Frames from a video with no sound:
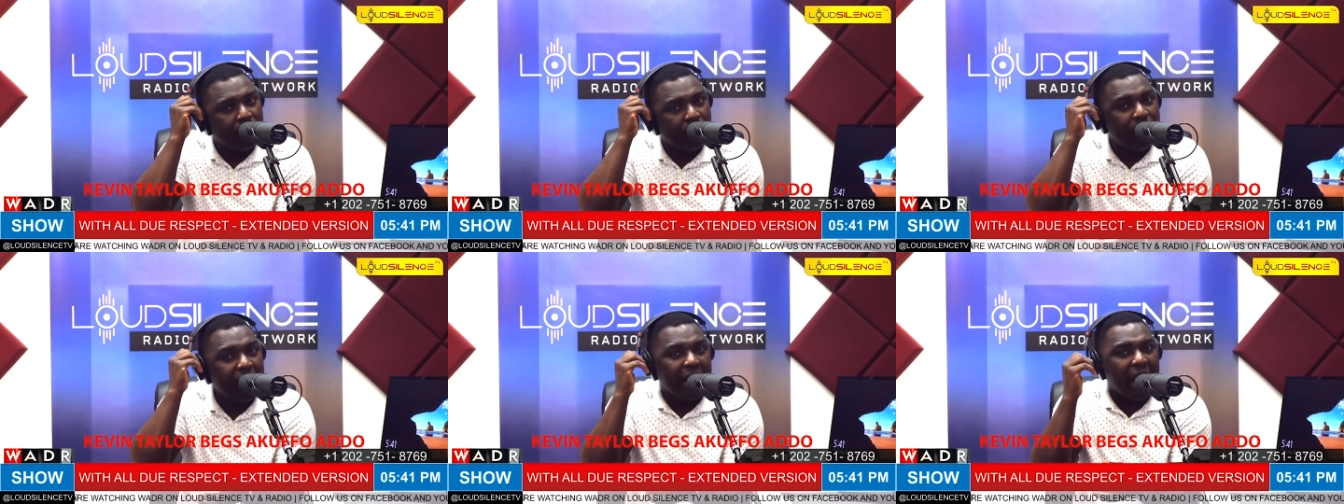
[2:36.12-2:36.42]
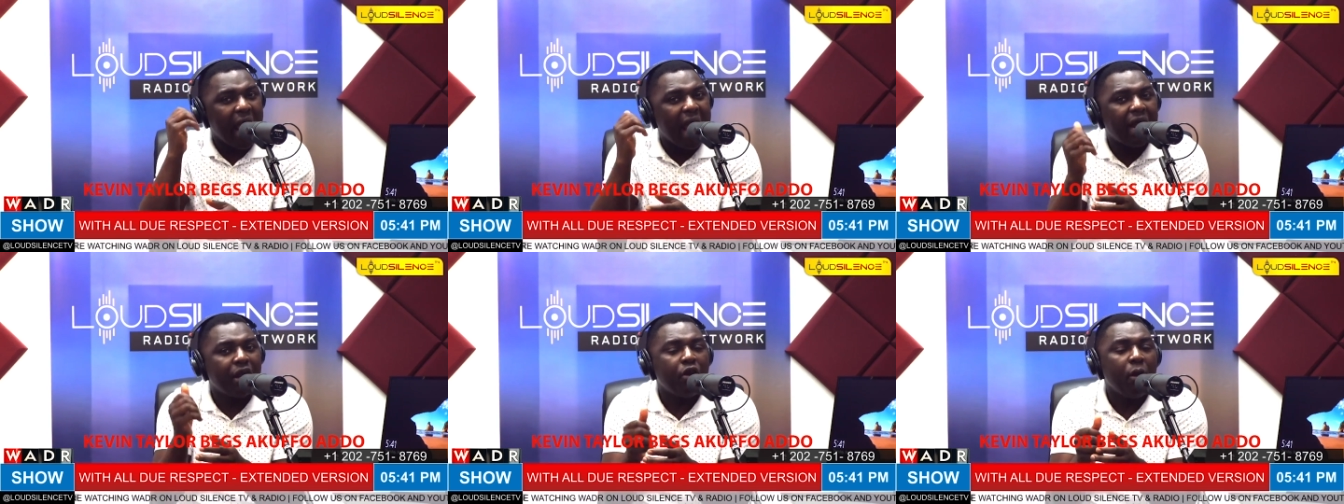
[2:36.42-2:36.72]

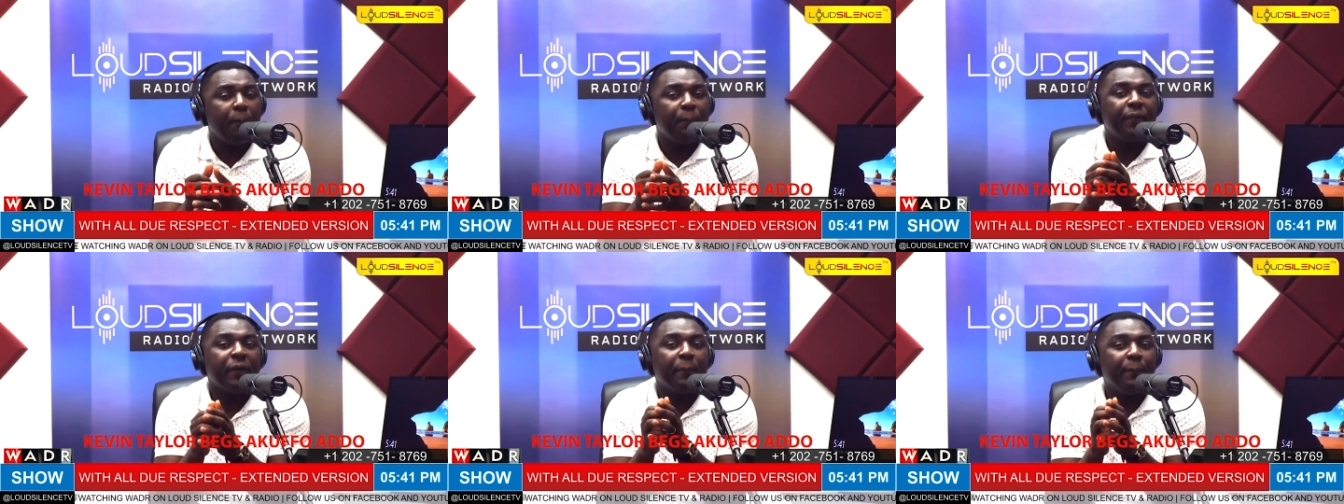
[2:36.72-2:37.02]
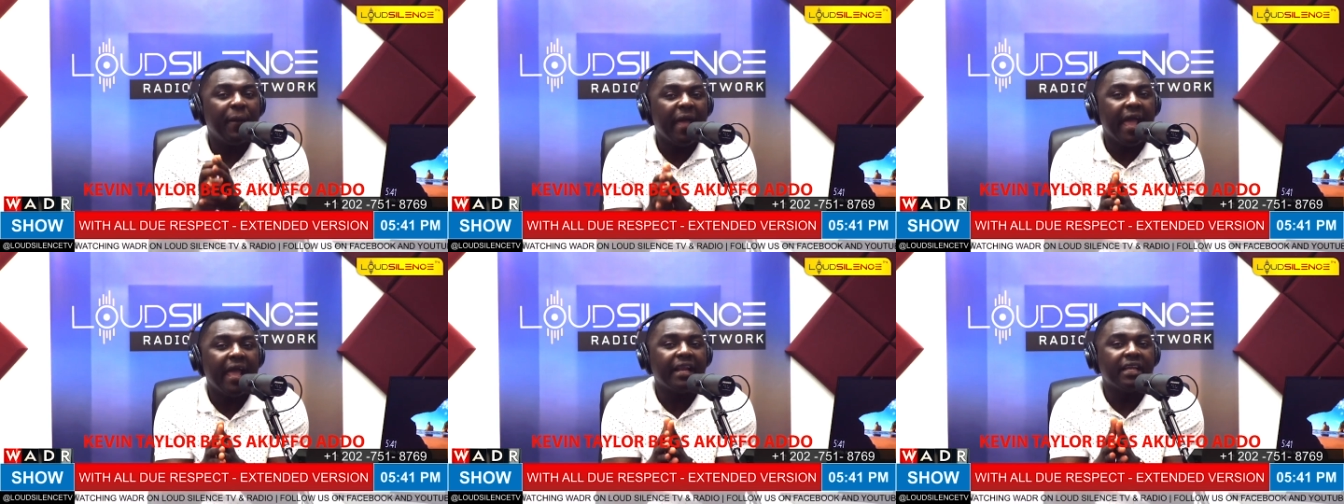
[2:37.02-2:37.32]
We are not
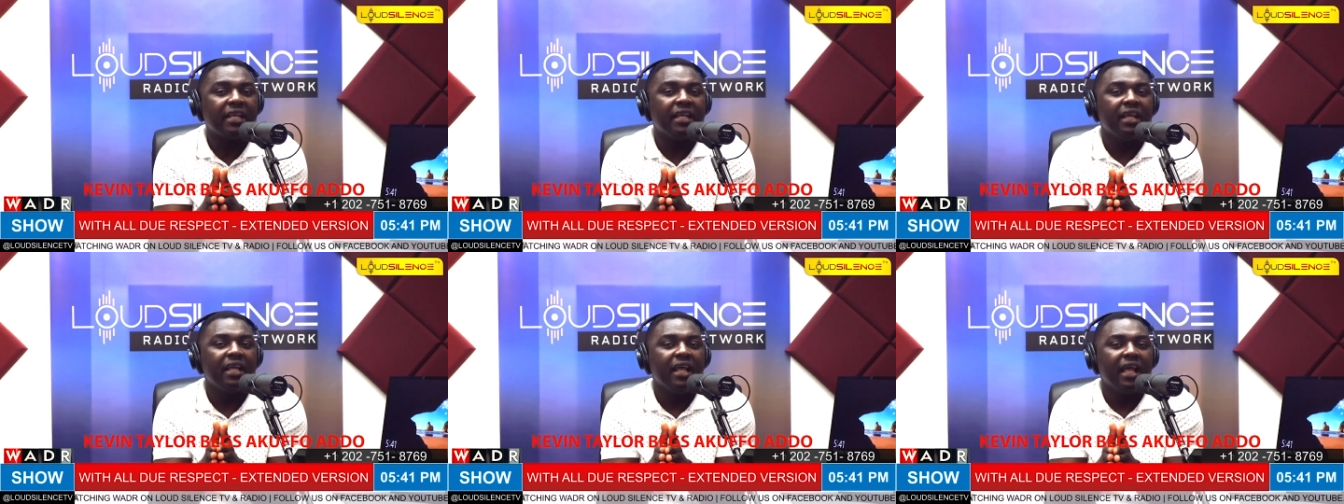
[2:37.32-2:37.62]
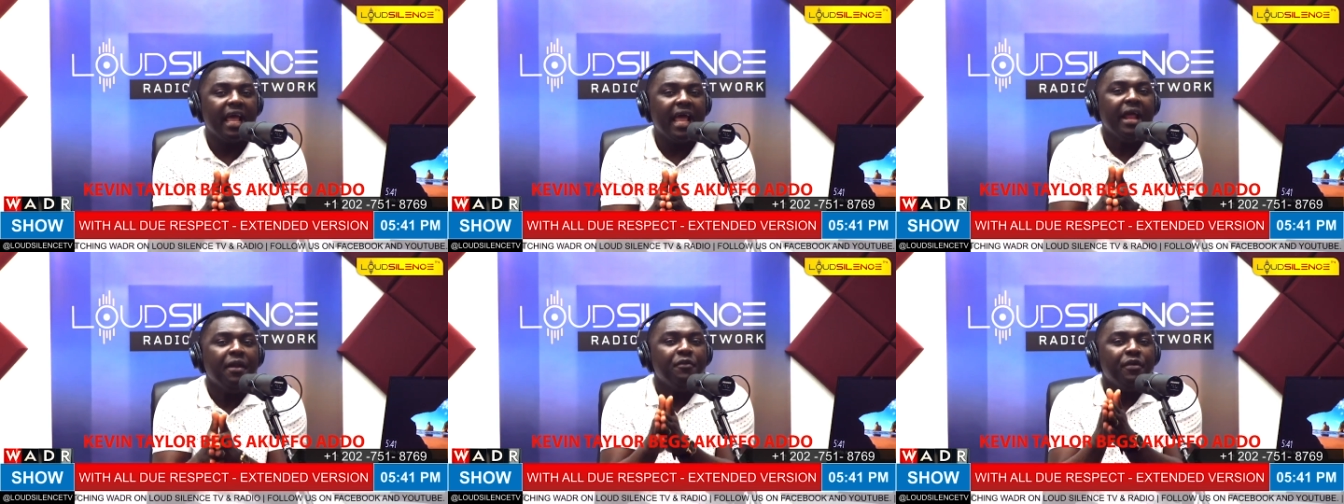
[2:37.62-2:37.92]
prepared.
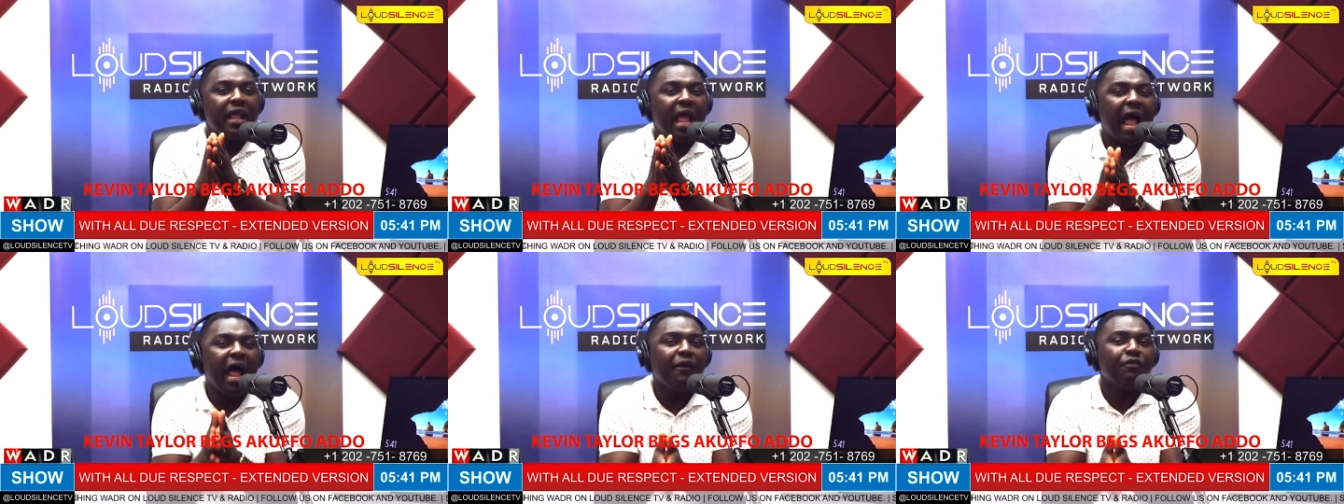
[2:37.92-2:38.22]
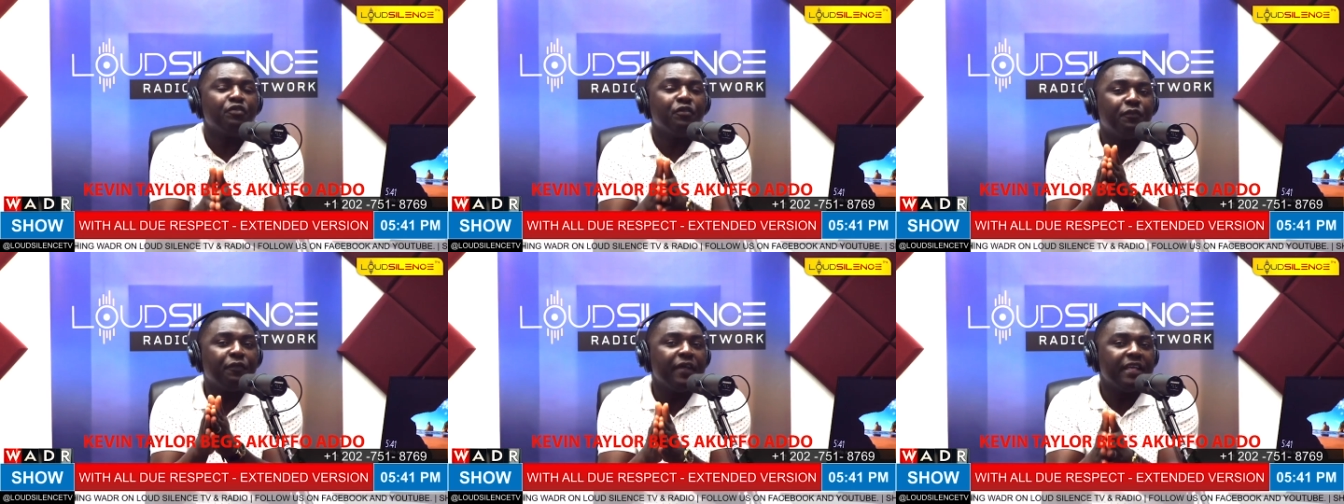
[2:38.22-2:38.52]
And we
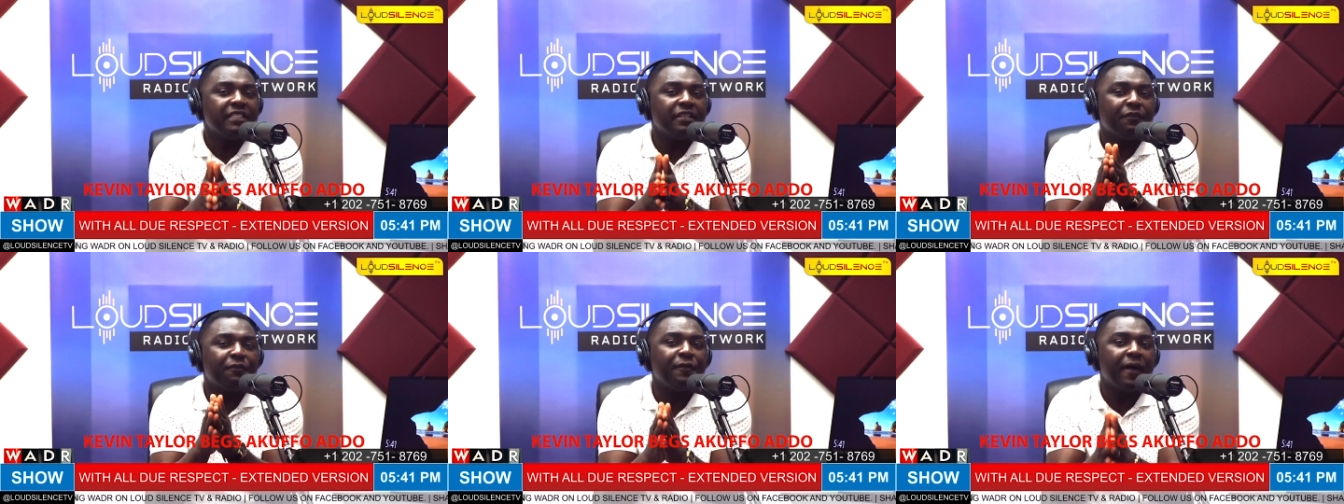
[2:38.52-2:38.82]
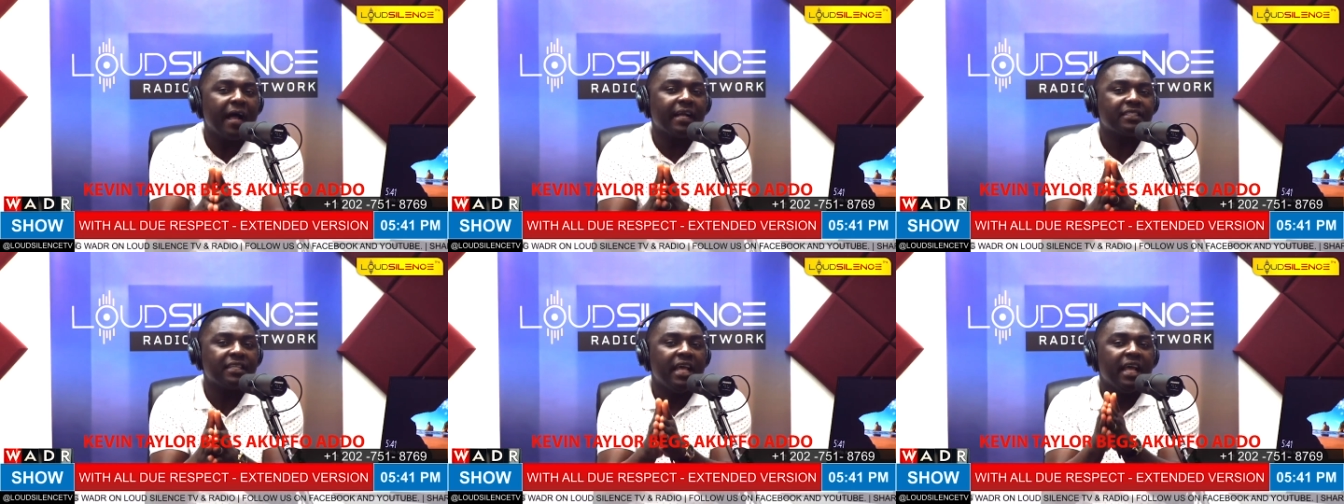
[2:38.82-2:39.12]
have to face the
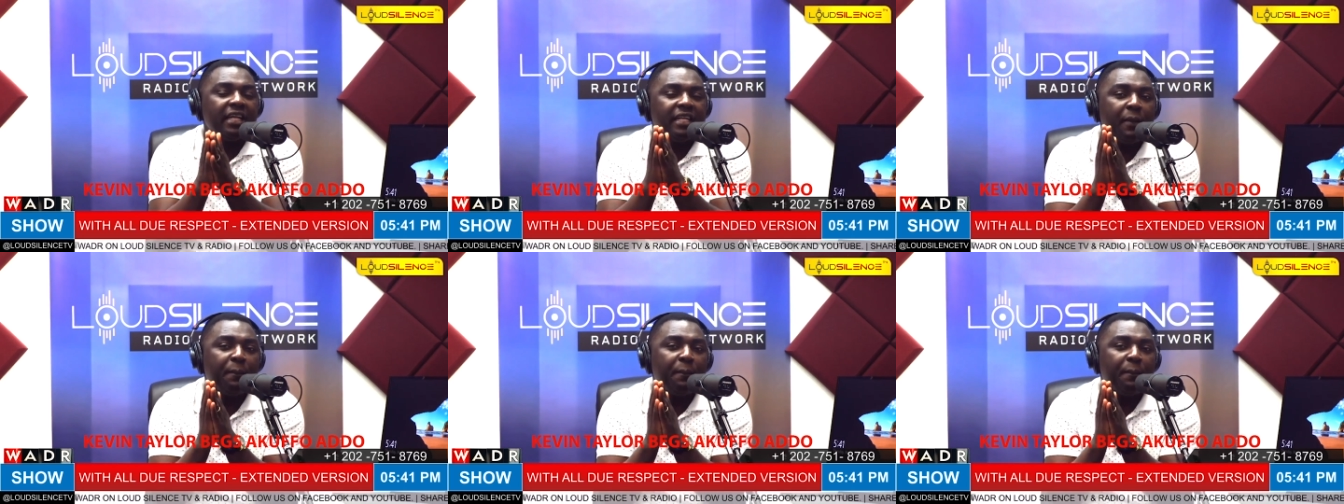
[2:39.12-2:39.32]
fact